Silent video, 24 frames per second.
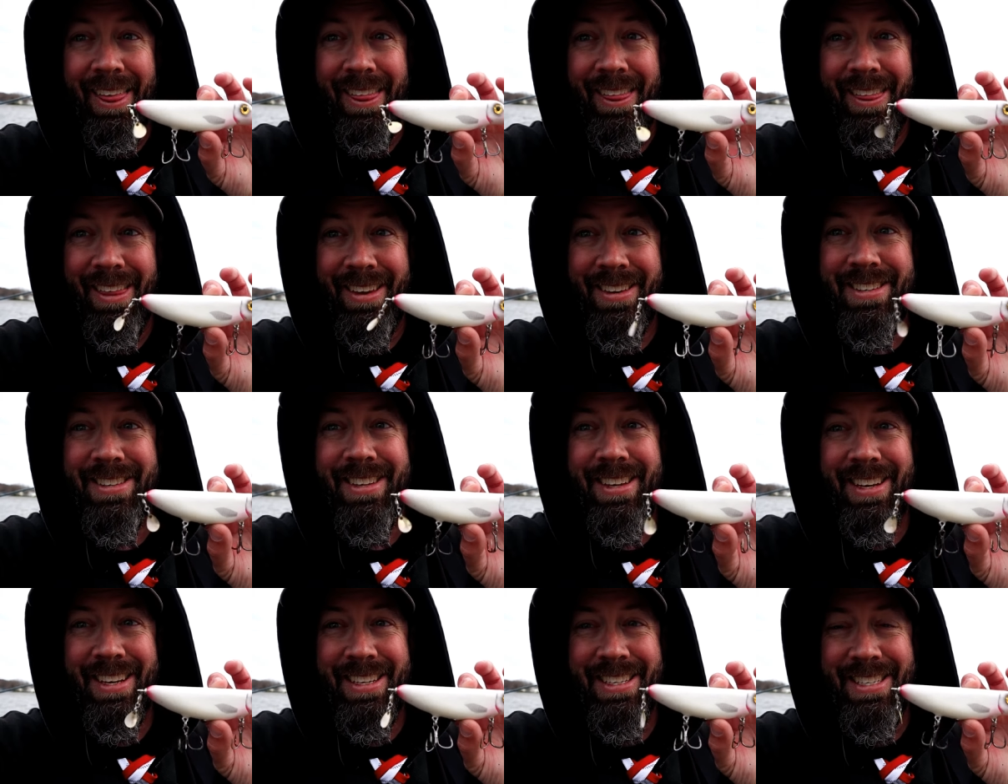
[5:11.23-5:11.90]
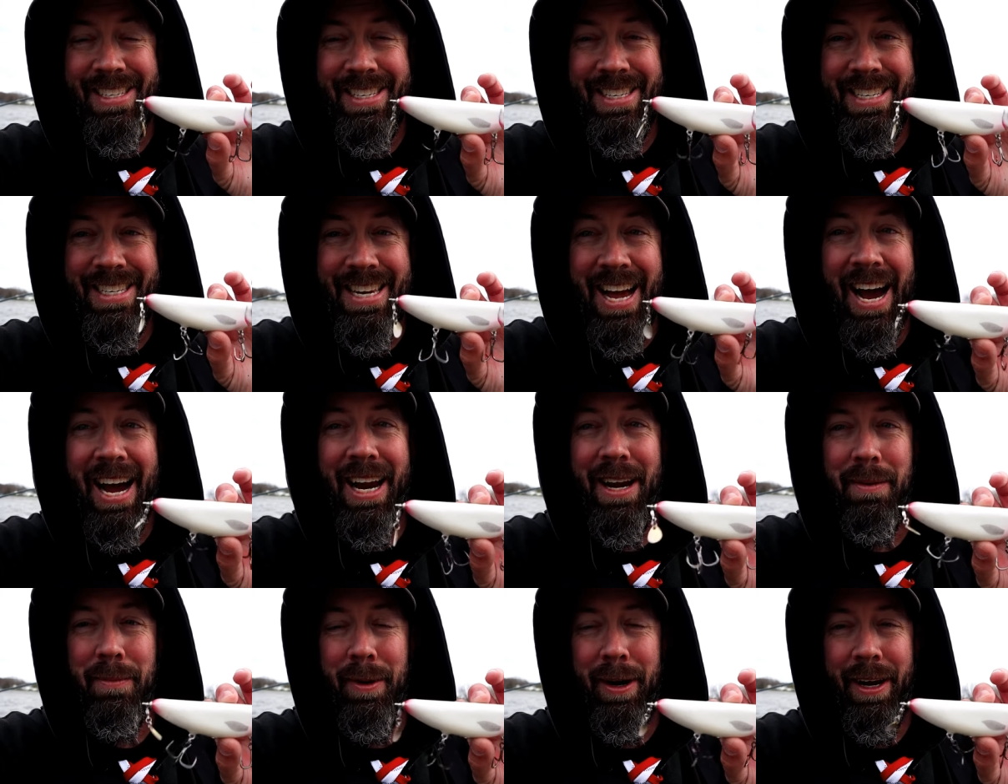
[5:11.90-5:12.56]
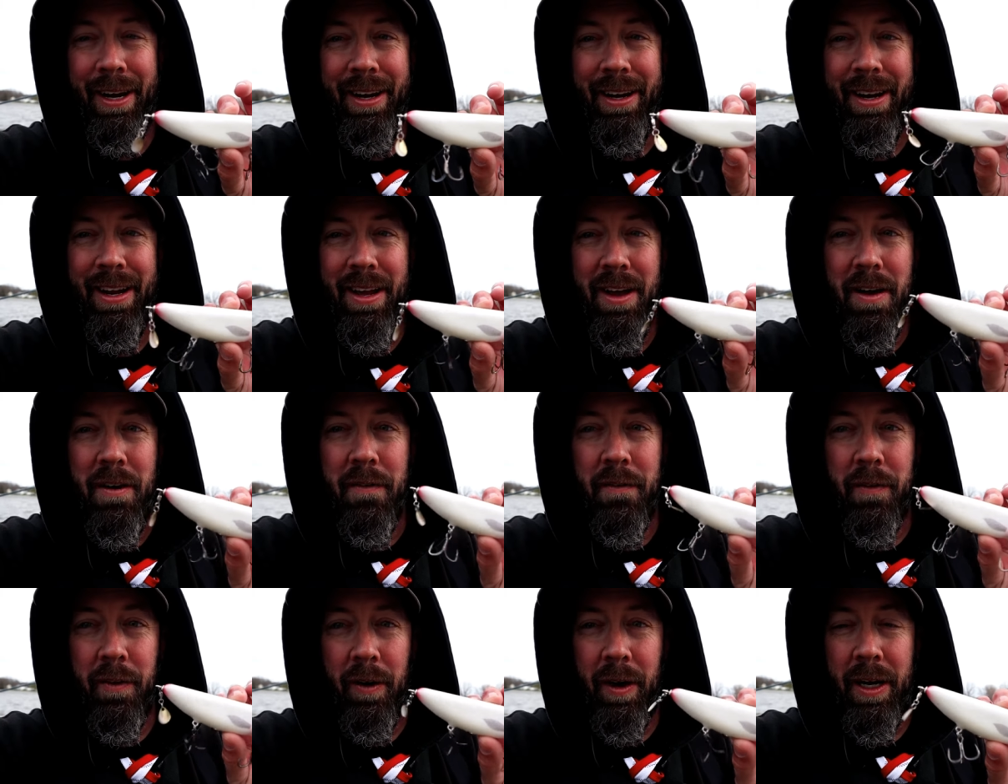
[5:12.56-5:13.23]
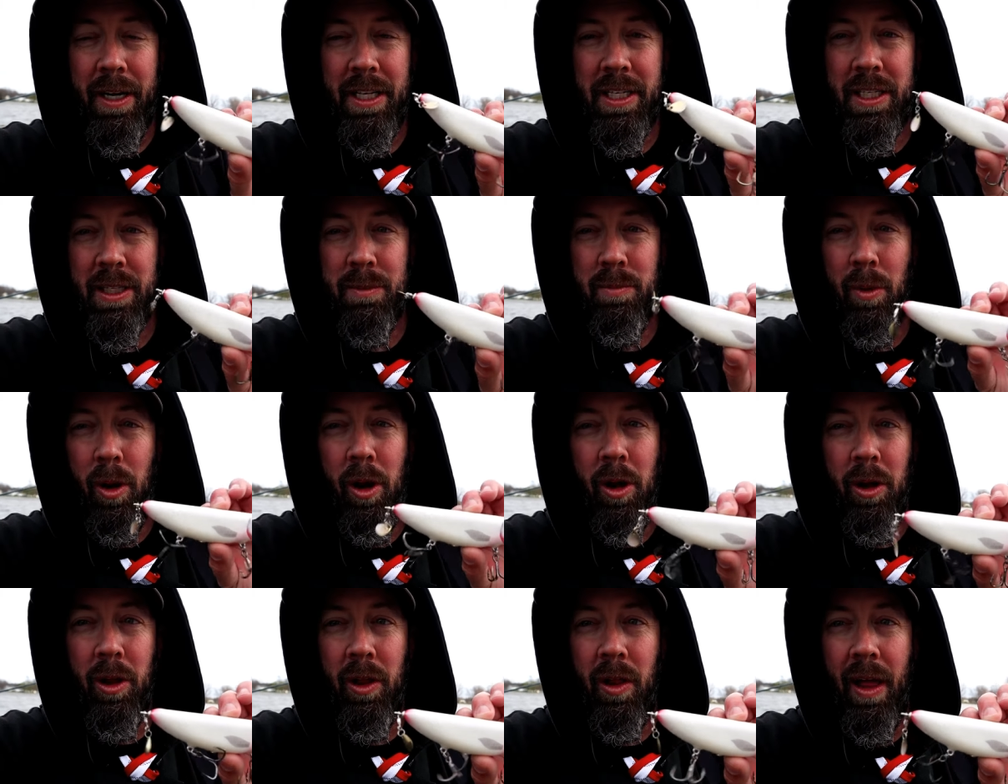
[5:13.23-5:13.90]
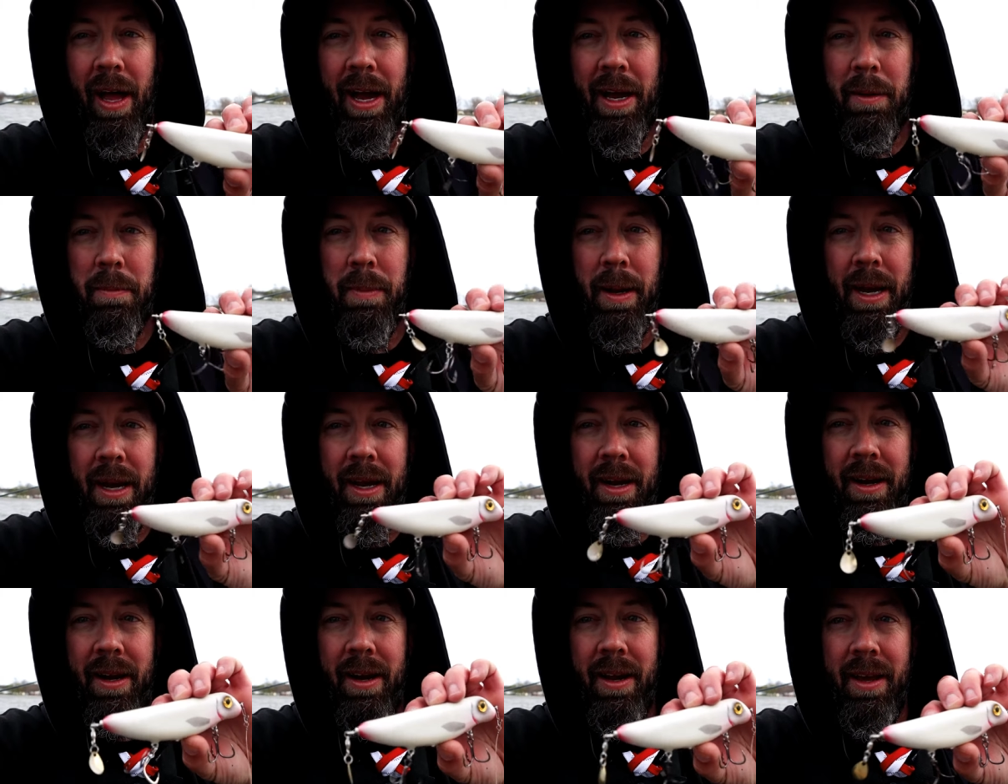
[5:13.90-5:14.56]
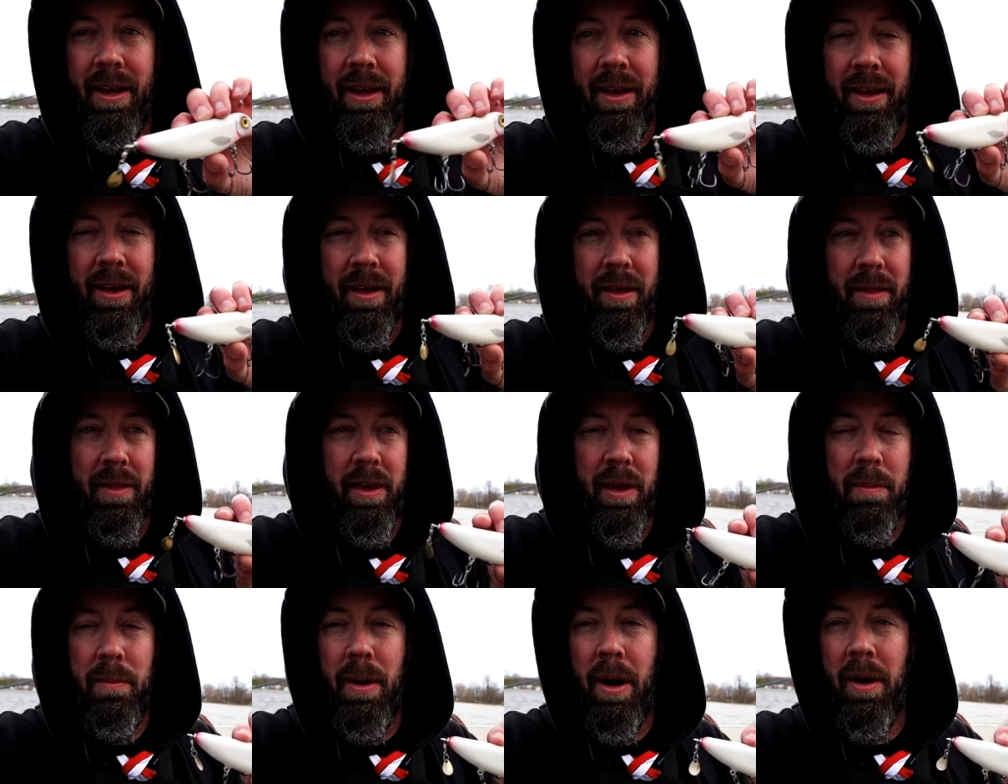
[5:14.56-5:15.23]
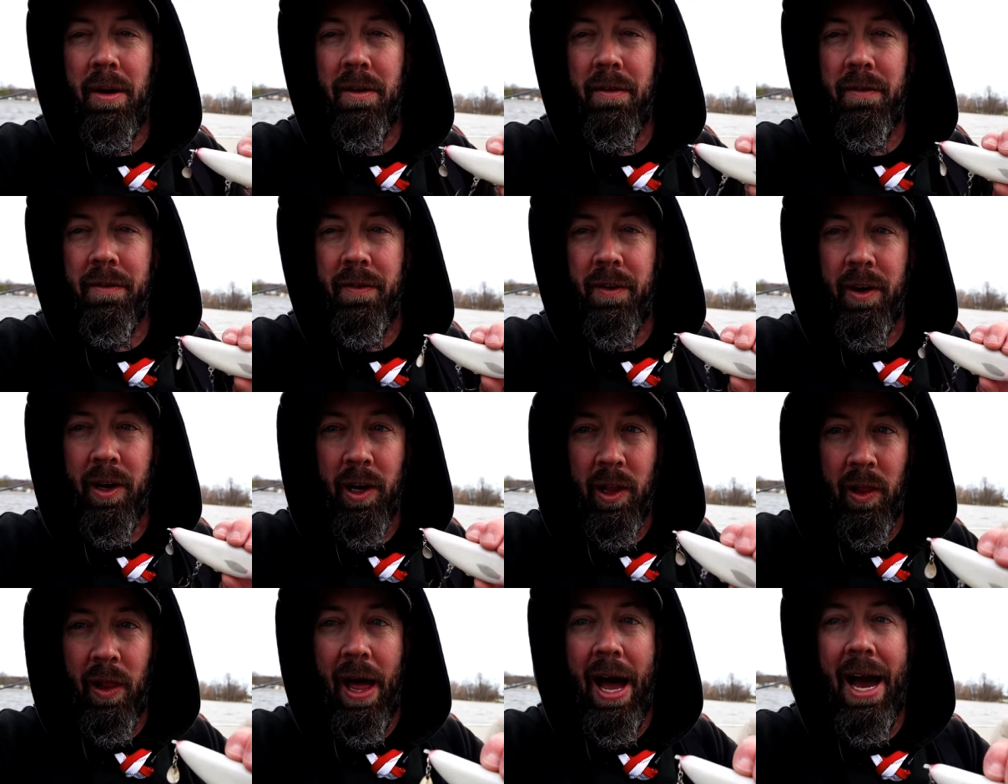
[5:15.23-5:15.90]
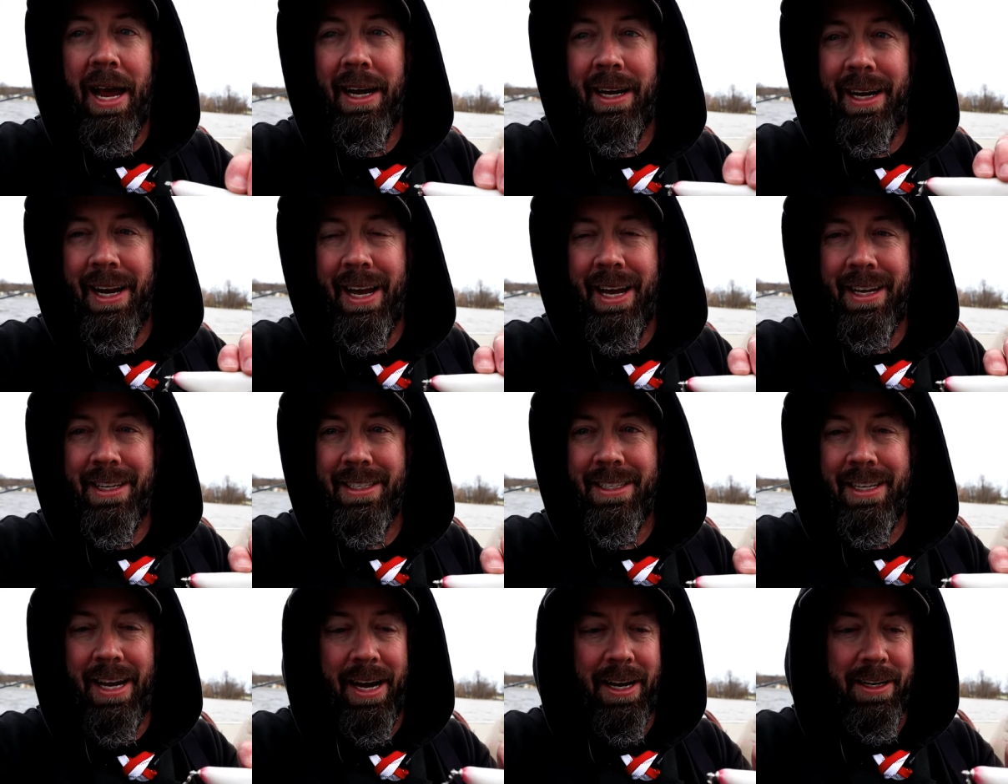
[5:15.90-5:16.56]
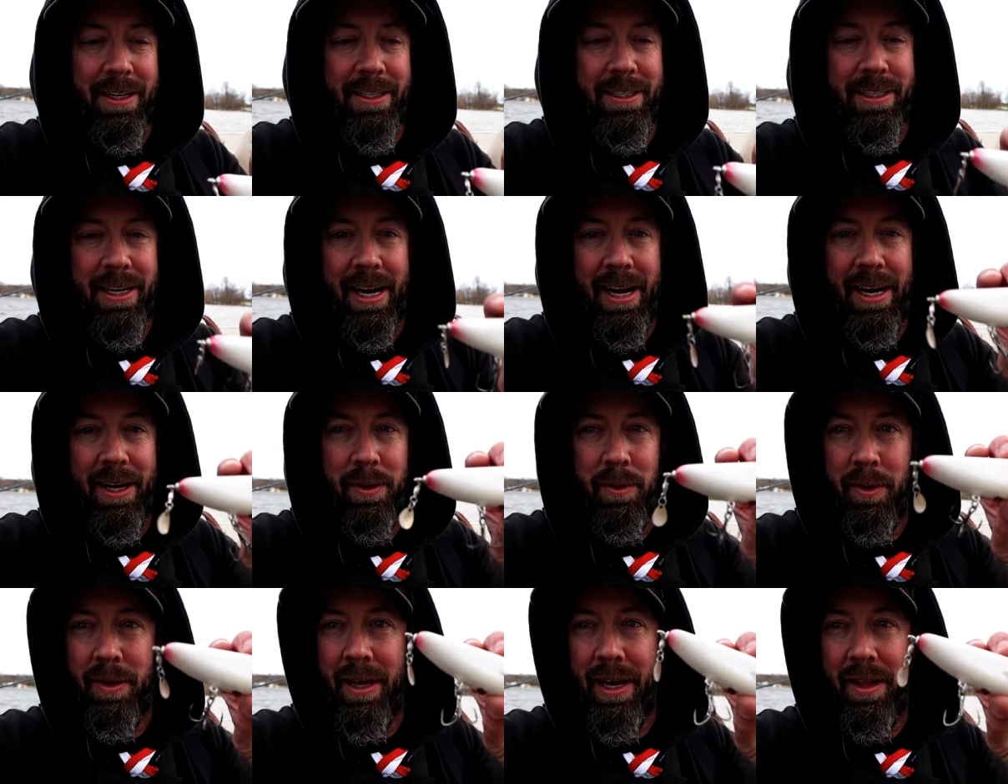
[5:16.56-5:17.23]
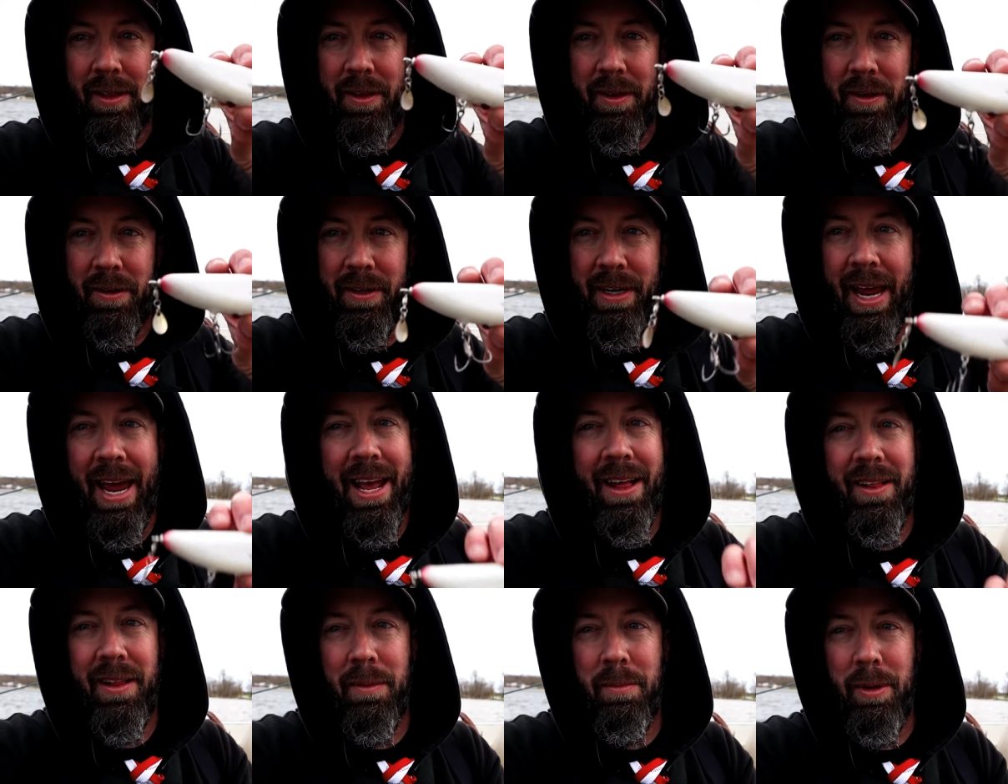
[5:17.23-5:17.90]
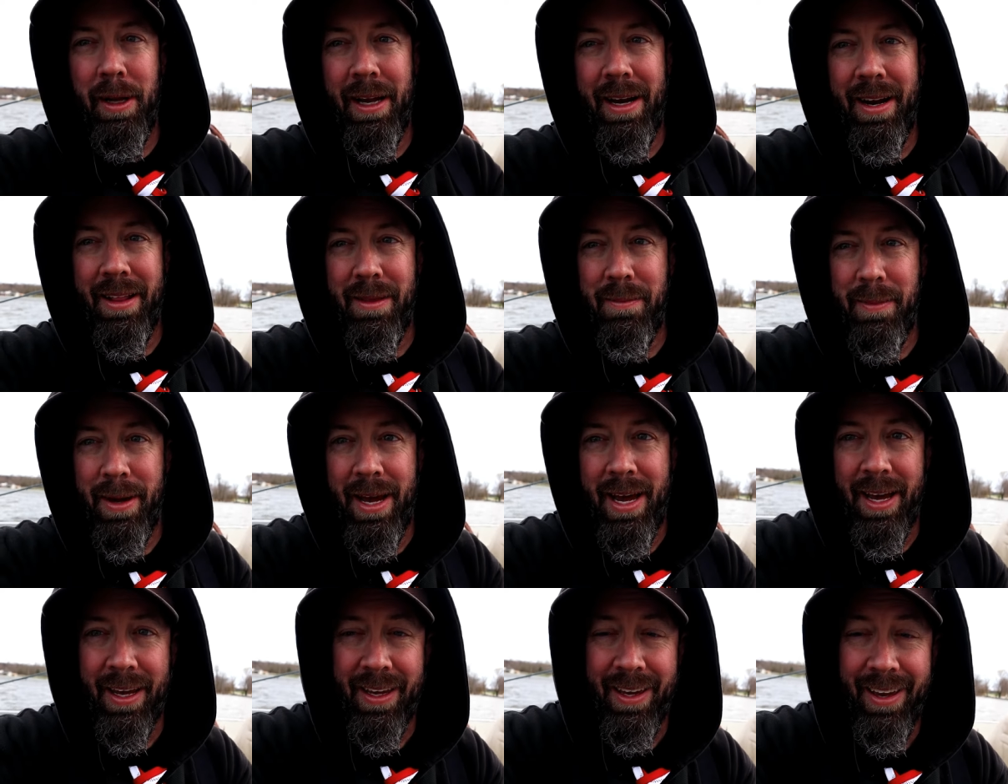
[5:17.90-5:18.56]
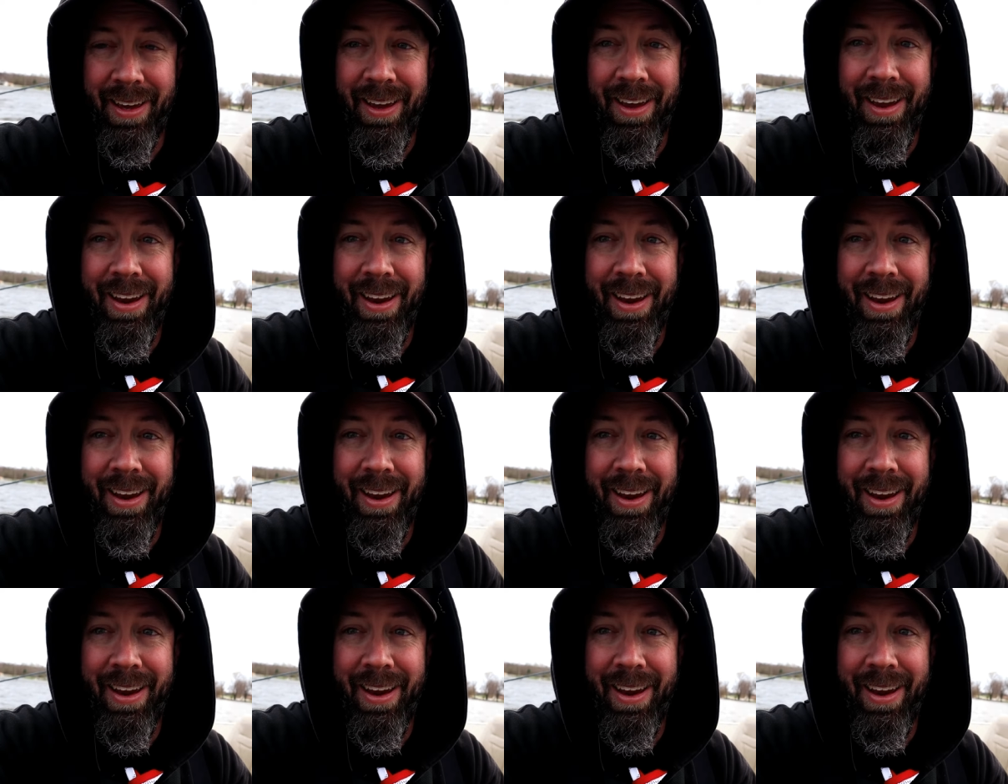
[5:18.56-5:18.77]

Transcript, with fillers: This thing is dynamite. For a small glide bait, the amount of glide it has side to side with that little dangly blade on the back